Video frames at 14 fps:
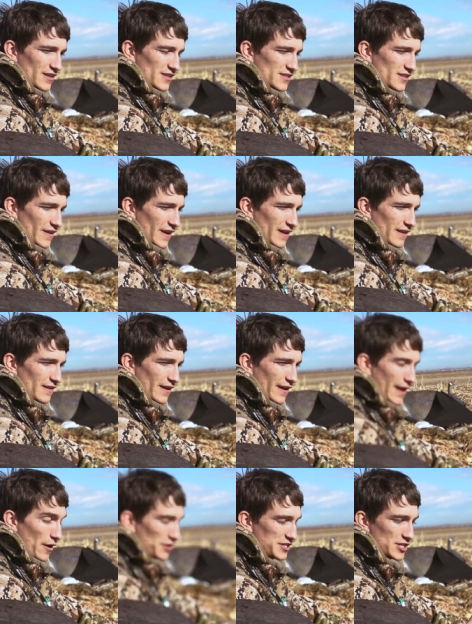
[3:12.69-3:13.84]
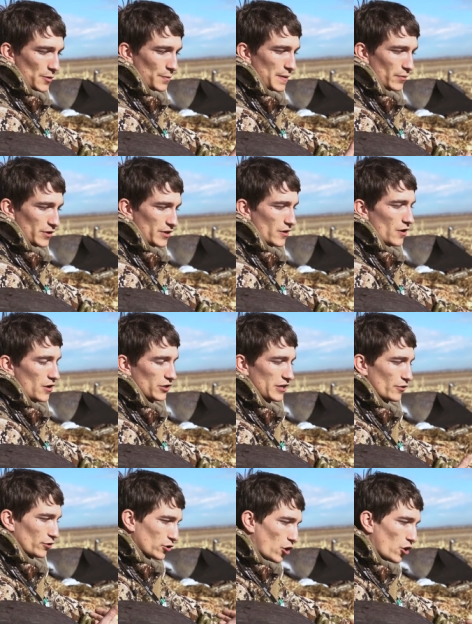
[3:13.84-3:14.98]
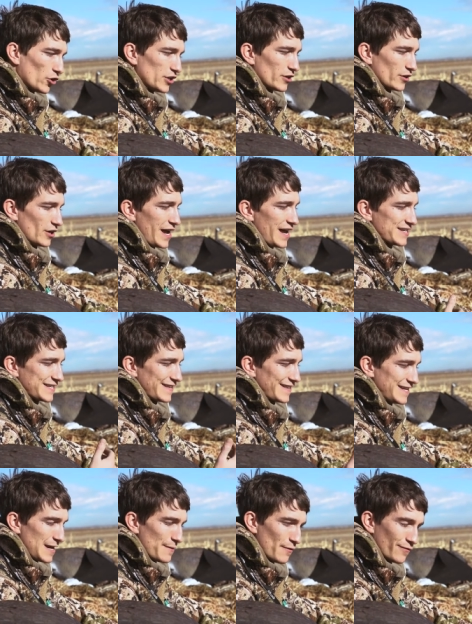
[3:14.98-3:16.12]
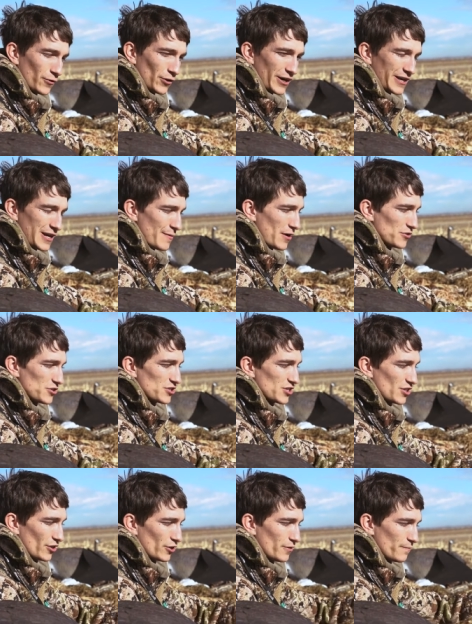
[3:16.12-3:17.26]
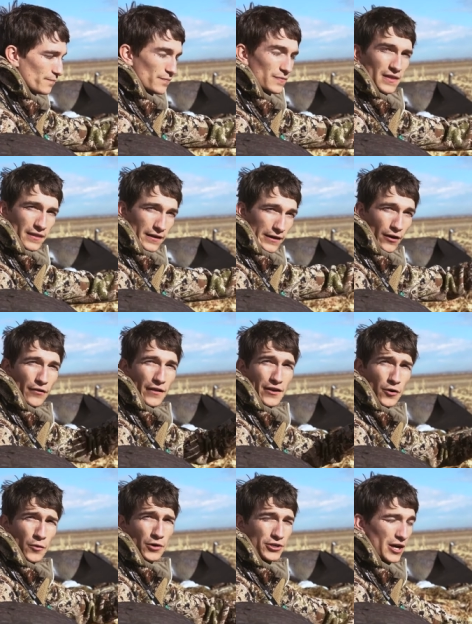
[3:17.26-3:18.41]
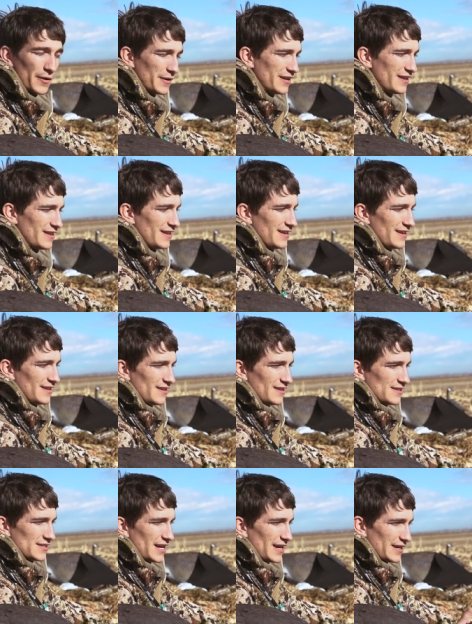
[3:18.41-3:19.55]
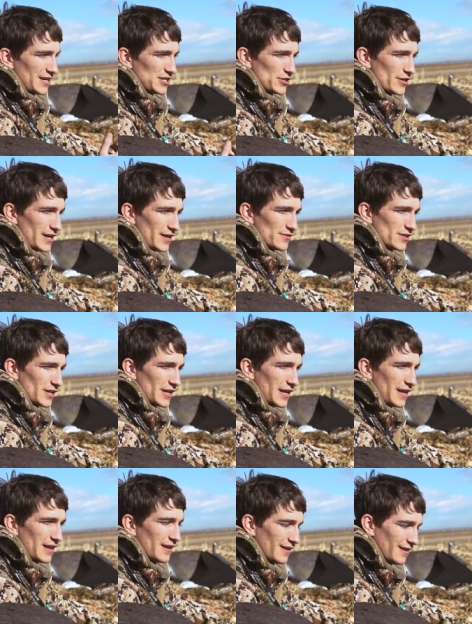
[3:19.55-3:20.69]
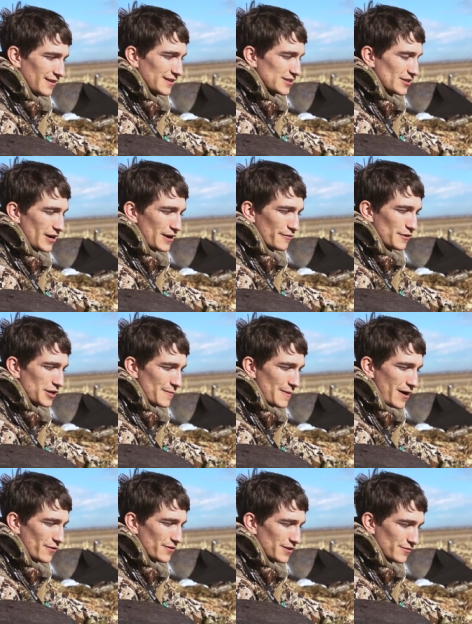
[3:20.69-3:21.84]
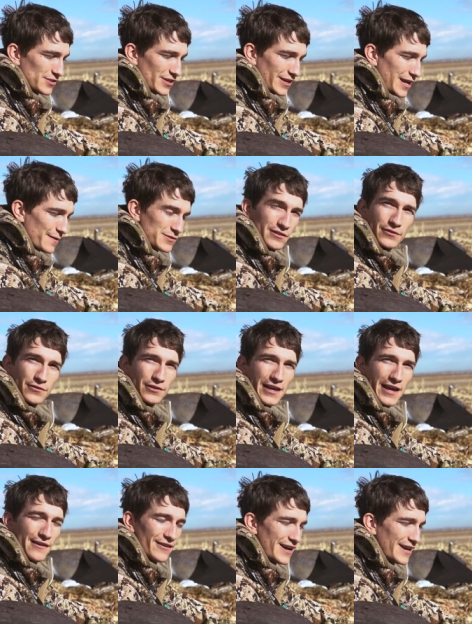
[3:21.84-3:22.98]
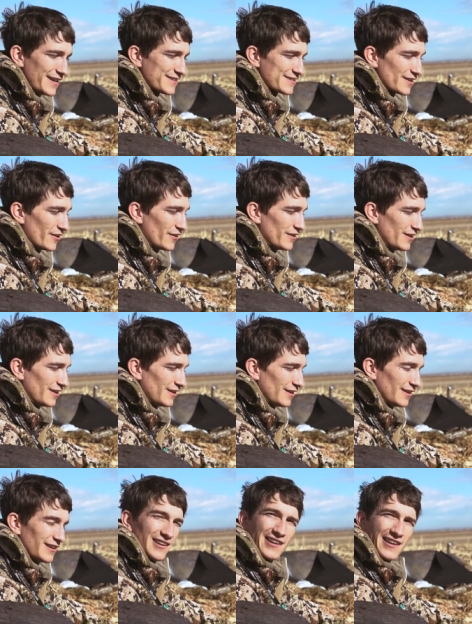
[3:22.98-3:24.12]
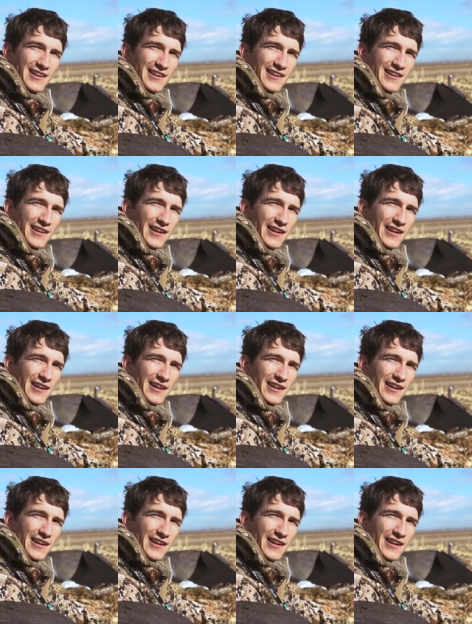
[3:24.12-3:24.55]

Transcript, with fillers: So and I always tell people, you know, I'll either call you or ask you the day before I come out, just so they're, you know, they know we're coming. So yeah, yesterday it was like, is it right if we come out? It's like, absolutely, have at it. So sweet.